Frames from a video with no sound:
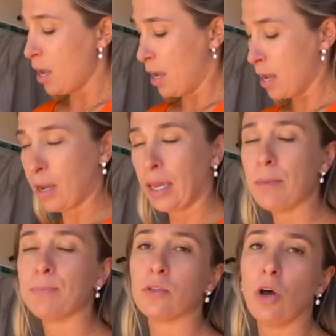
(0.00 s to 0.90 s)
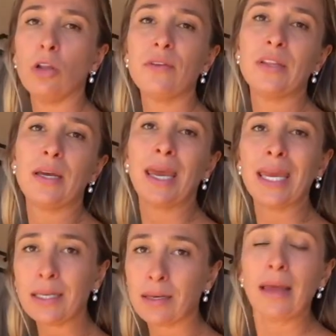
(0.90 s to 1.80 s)
It keeps all of the
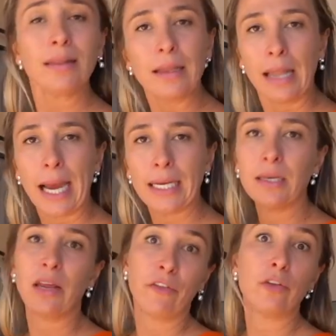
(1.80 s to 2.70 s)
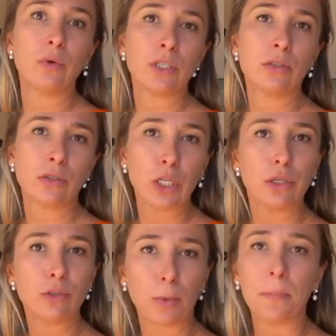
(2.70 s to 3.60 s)
heat and the light, if it was
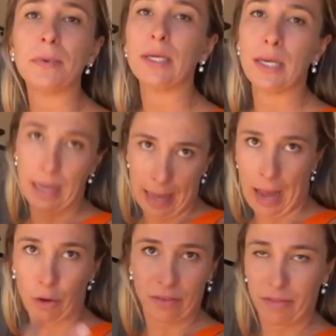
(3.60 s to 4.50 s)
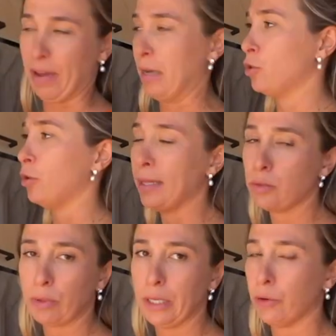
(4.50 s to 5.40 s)
closed properly, out of the vent. So
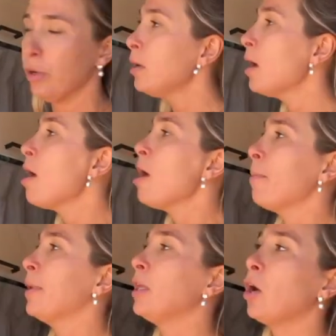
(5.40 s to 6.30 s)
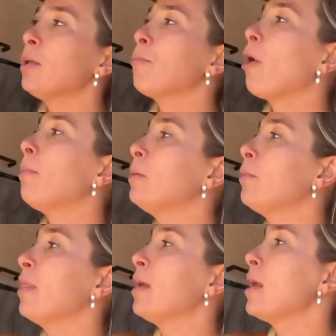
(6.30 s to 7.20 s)
that's really good. But the other problem
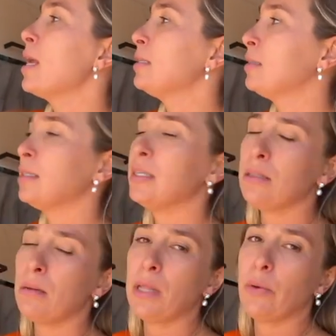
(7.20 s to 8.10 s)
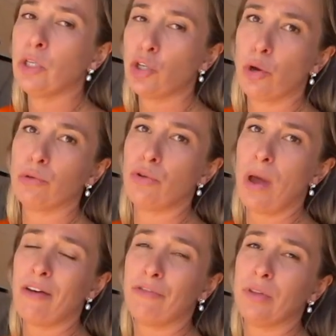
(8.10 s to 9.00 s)
with it is the system that we chose to
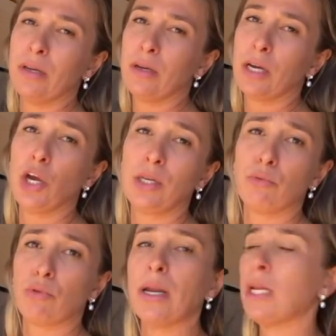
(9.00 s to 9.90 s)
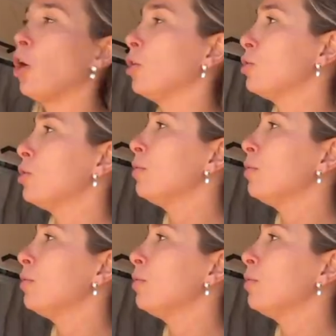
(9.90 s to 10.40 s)
have the curtain running on. So